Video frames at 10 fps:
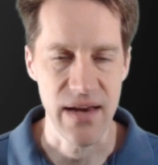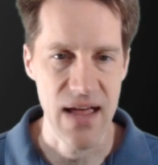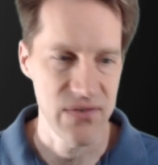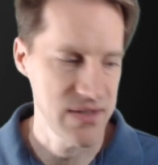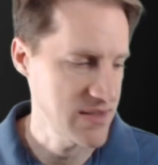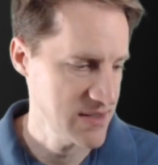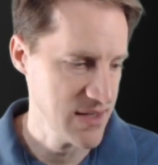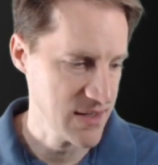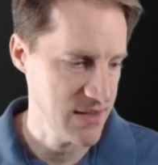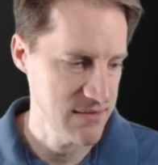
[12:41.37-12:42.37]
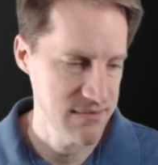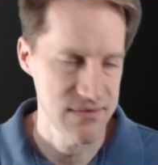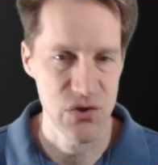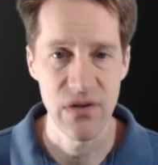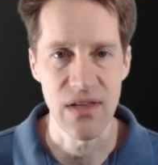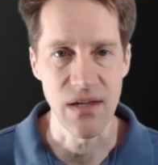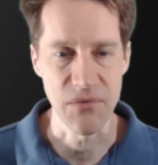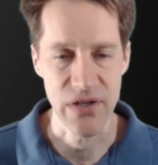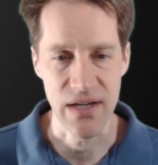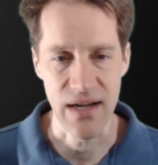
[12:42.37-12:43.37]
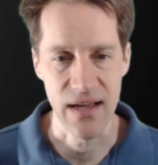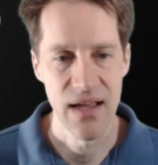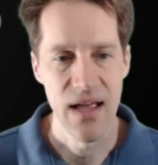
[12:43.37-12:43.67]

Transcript: having this second screen that I'm looking at.